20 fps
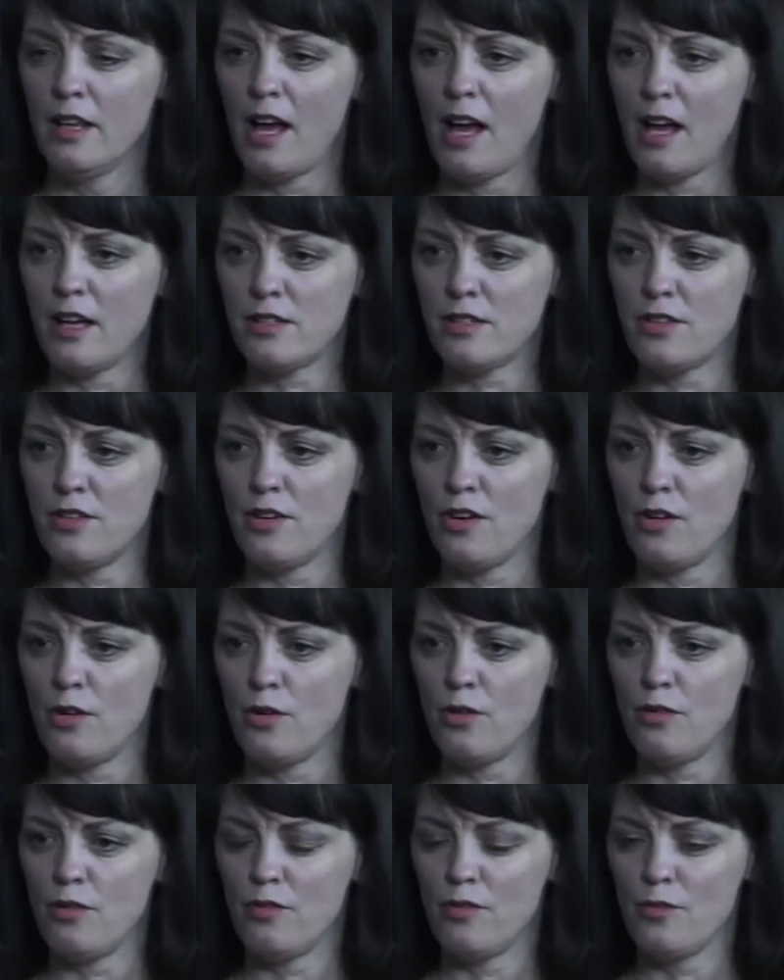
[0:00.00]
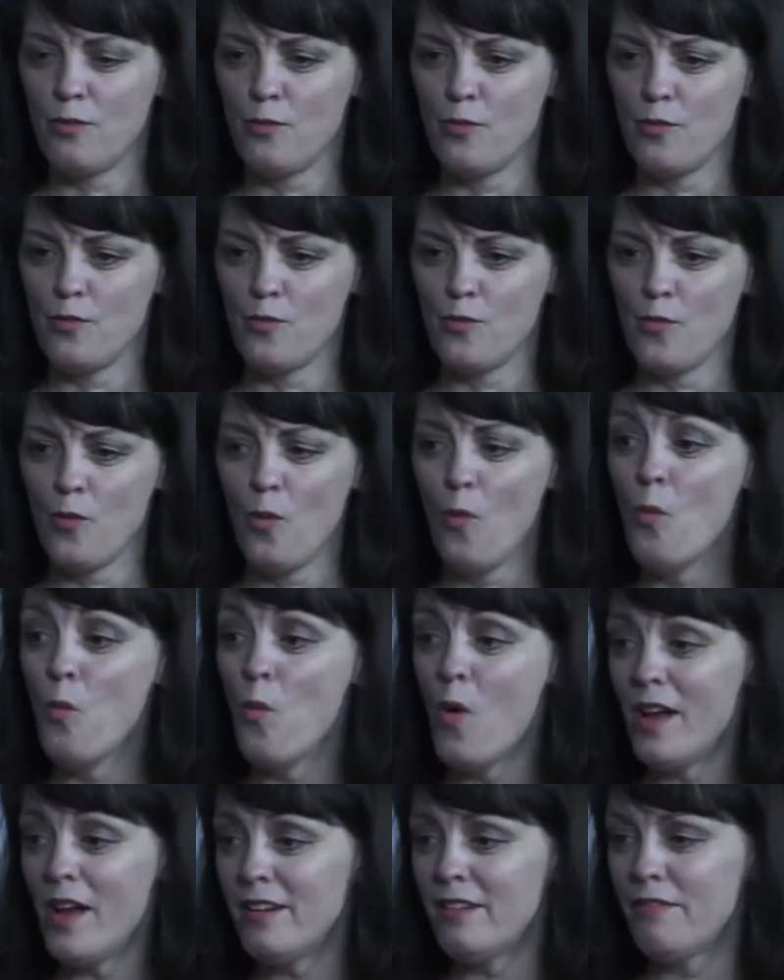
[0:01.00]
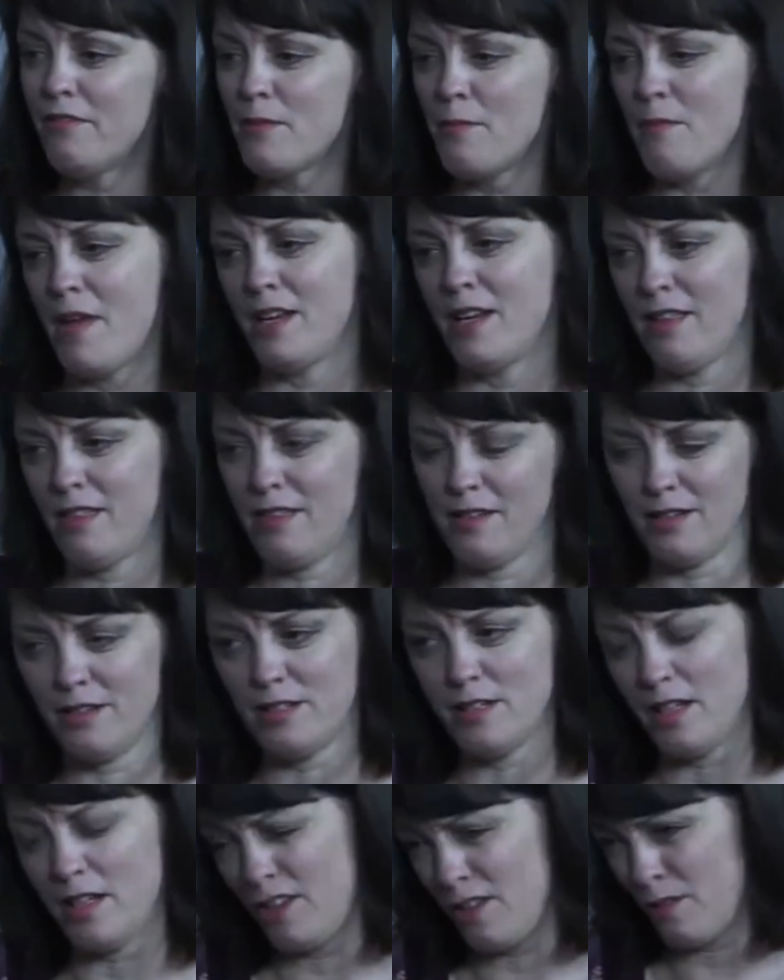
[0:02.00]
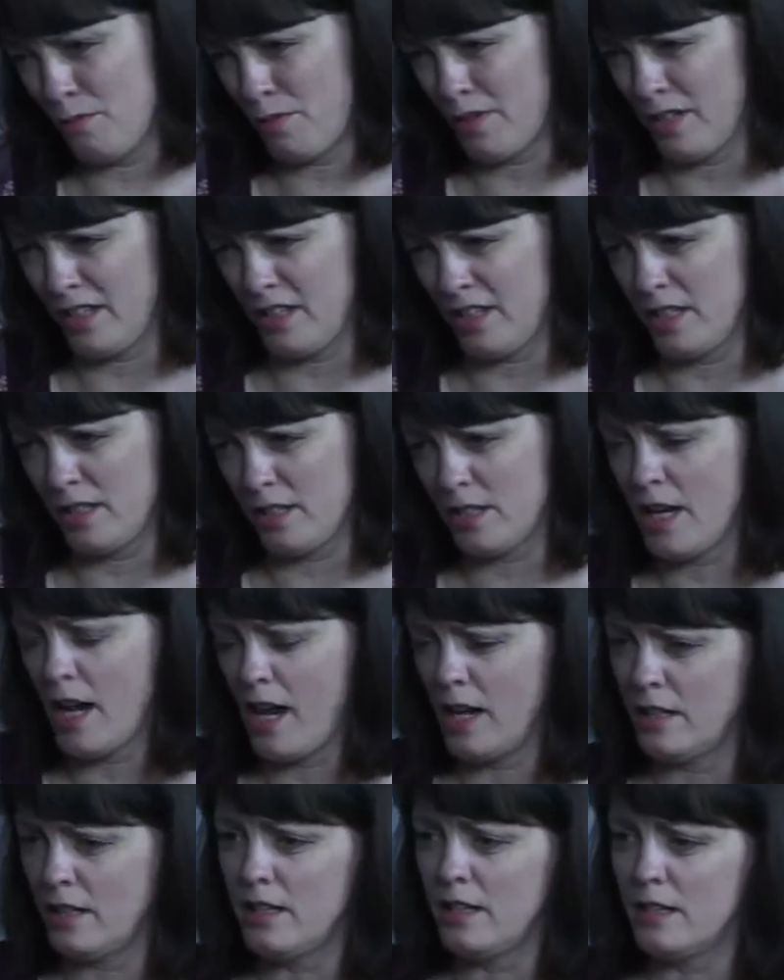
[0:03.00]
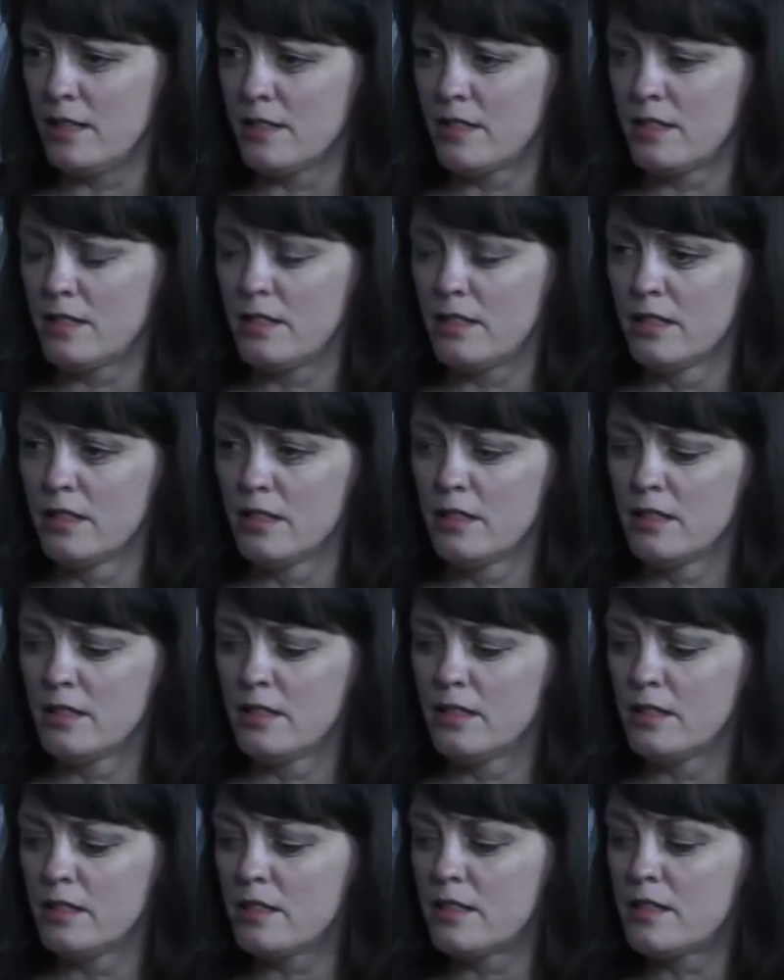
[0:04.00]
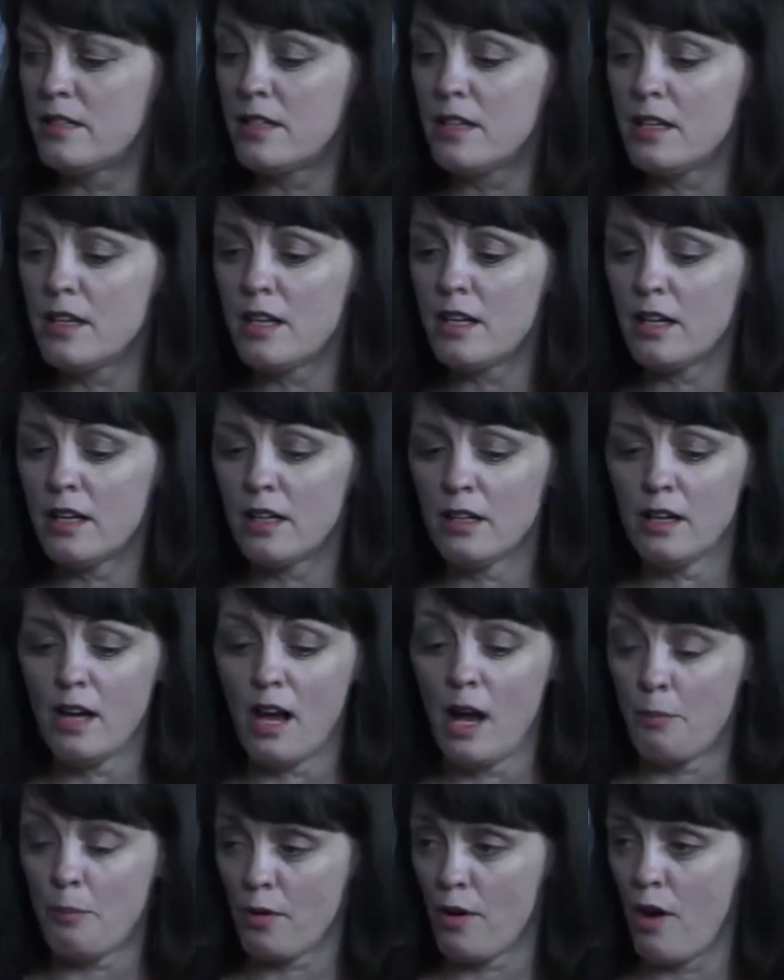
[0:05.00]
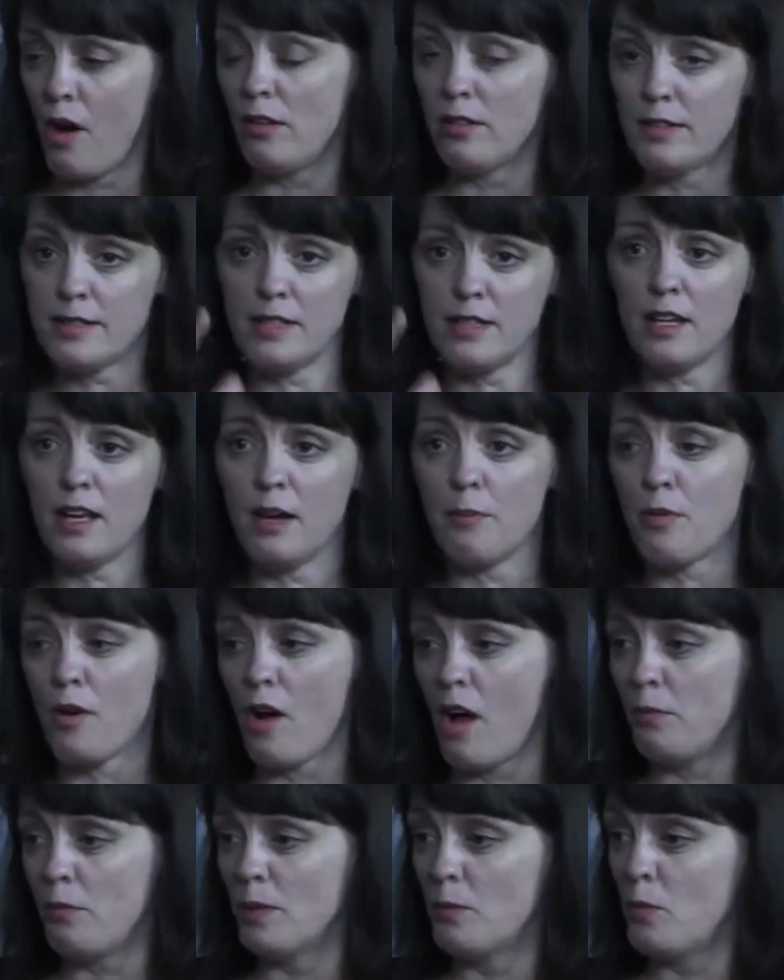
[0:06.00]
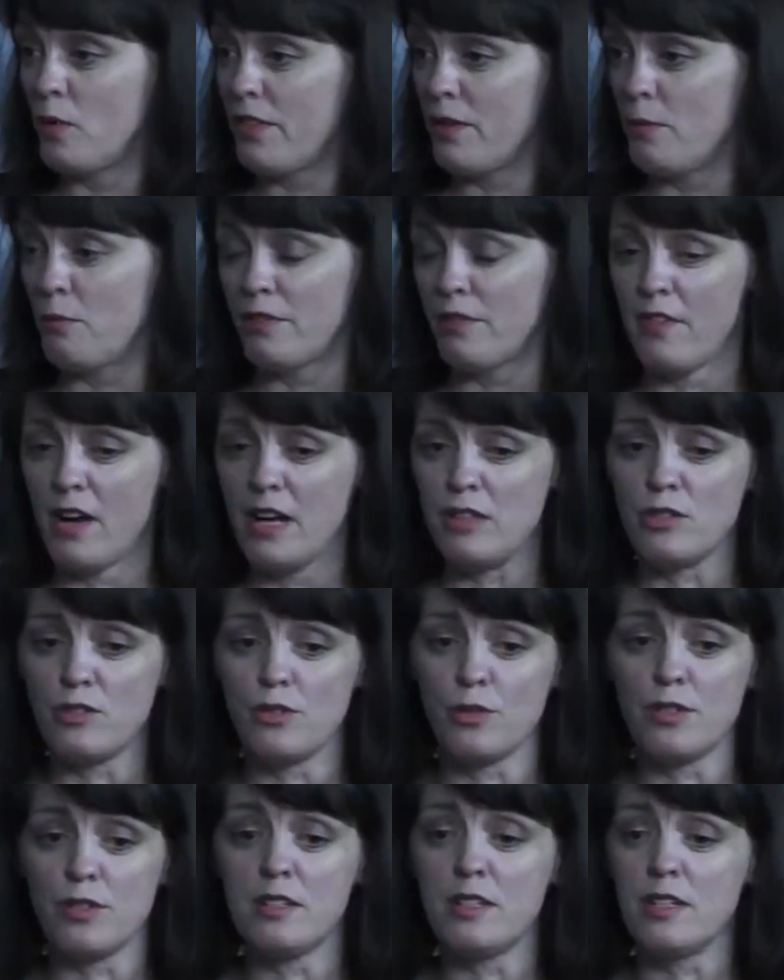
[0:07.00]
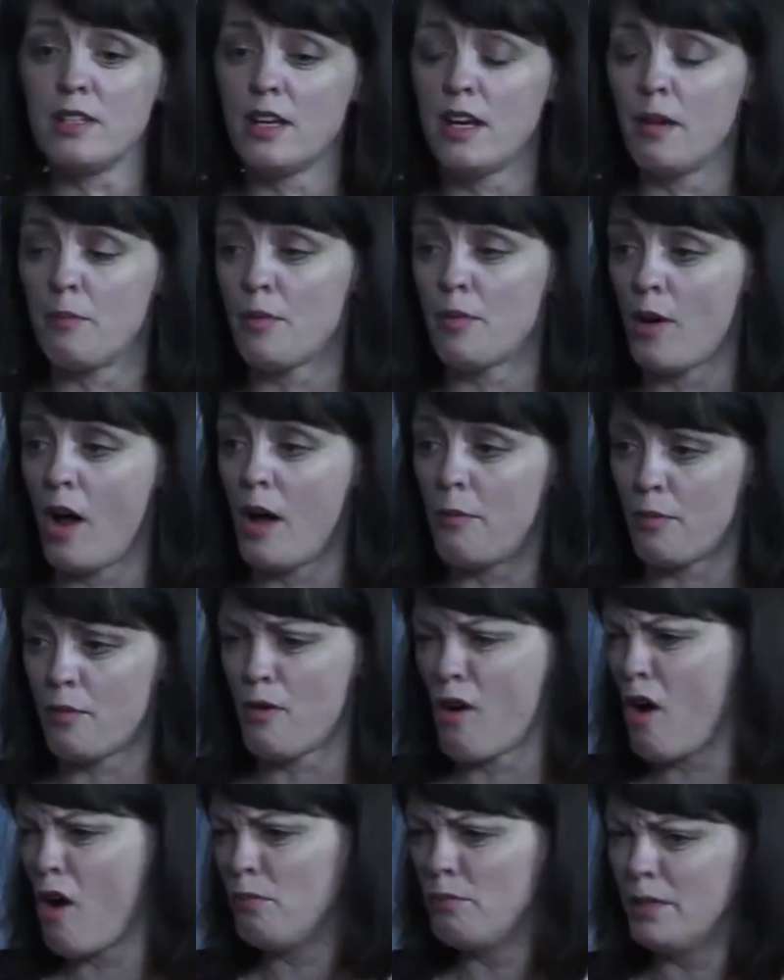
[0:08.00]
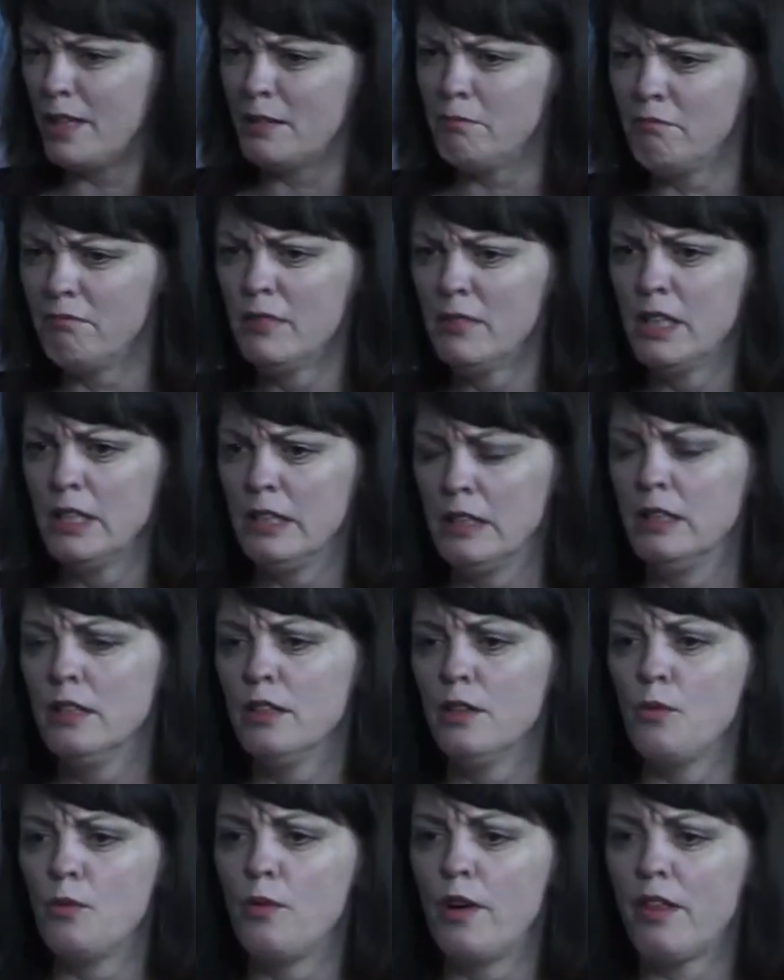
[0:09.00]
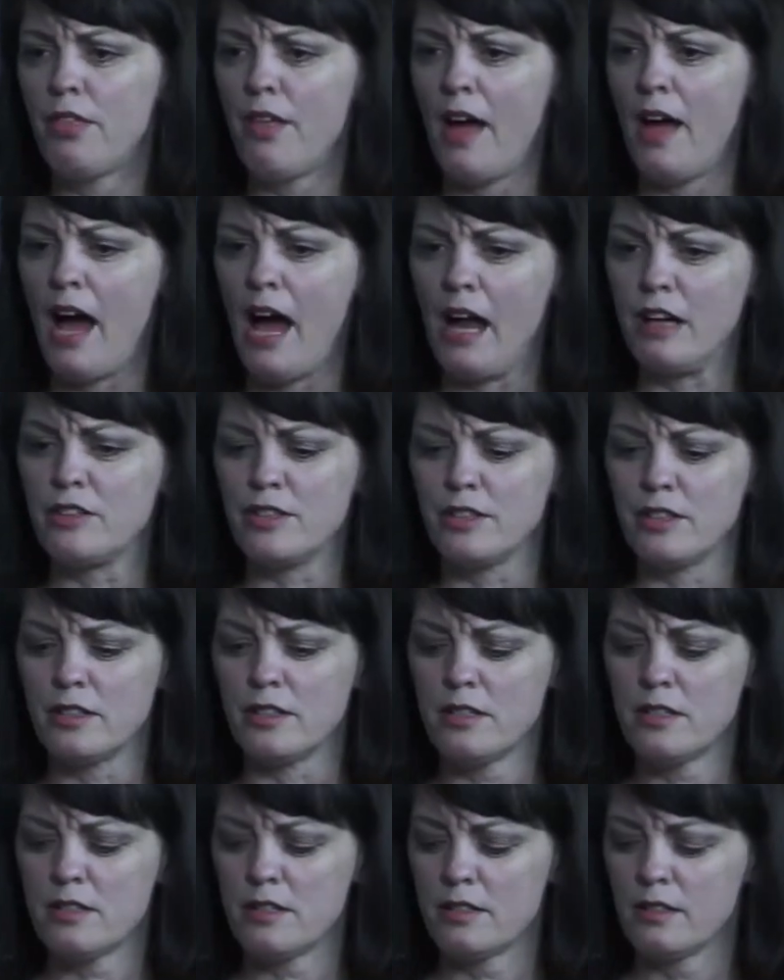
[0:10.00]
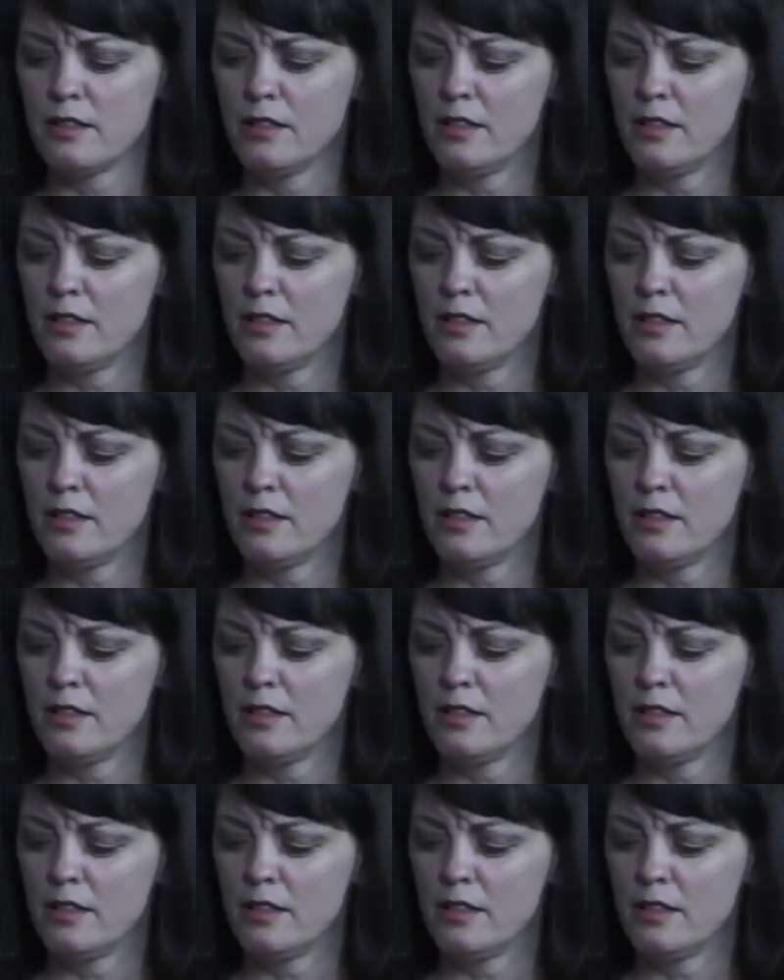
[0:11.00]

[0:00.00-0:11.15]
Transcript: as though one of the many things that you're brilliant at is seeing a pro- seeing a problem with improvisers or seeing a, pr- a problem with actors